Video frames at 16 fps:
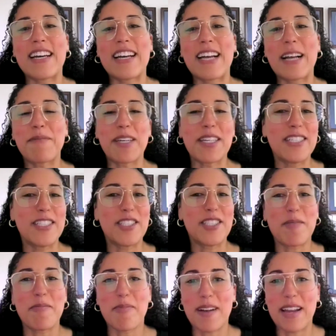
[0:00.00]
I'm going to
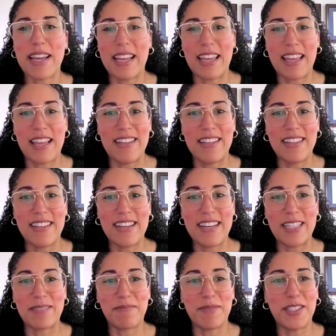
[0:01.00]
jump right in.
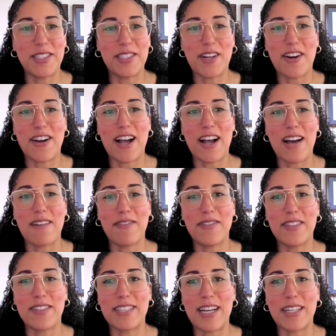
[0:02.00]
To start
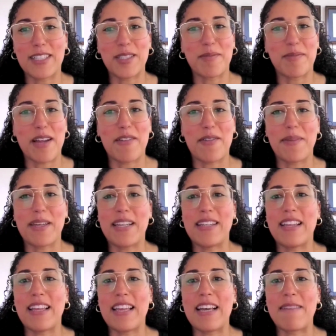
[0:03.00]
off, Dr.
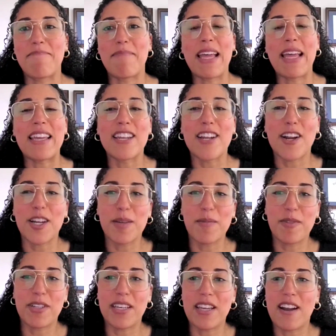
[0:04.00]
Braverman, many in our
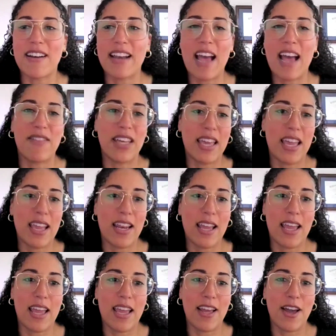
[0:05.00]
community are
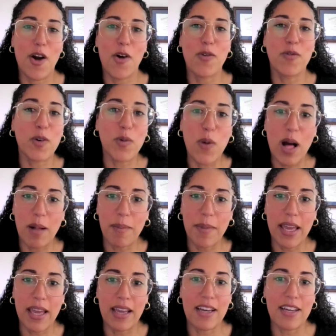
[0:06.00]
navigating
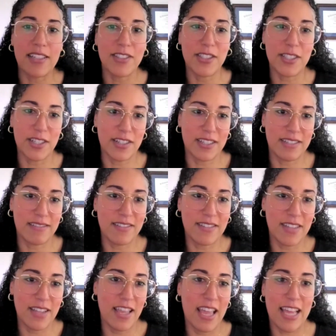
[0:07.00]
overwhelming,
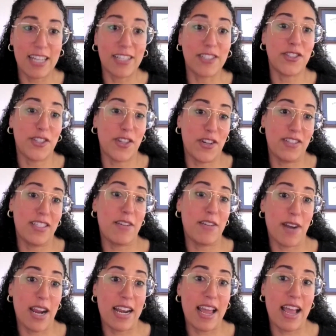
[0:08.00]
uncertainty
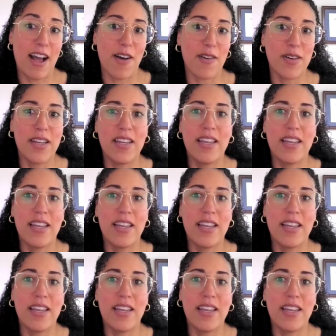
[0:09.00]
right now.